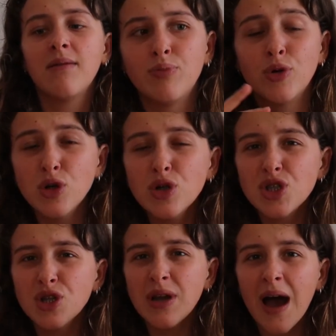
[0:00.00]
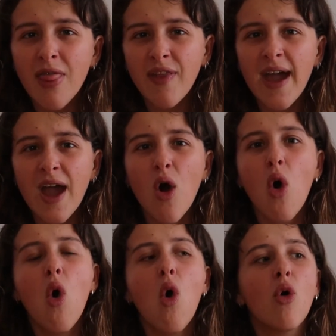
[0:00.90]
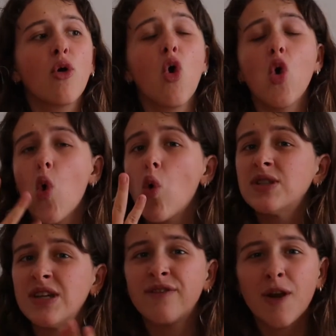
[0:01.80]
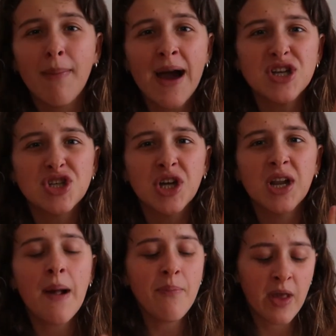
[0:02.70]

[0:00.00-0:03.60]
bruise you down there or cause inflammation.